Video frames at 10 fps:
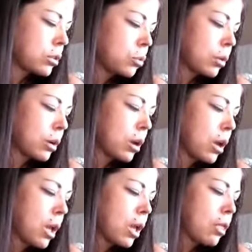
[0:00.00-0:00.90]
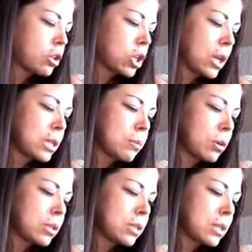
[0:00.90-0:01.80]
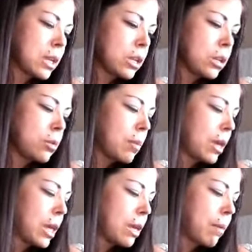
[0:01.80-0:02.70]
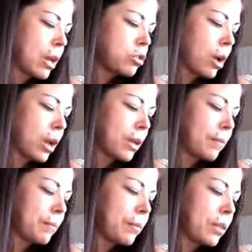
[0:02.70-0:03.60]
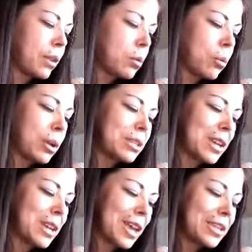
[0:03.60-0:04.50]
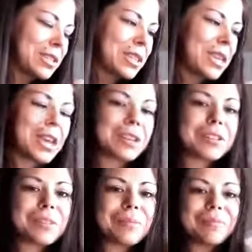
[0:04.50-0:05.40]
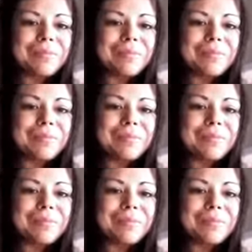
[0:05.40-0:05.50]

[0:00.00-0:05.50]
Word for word: the door, the Chinese person said, You may keep my dragon. The little boy said, Yes. The end.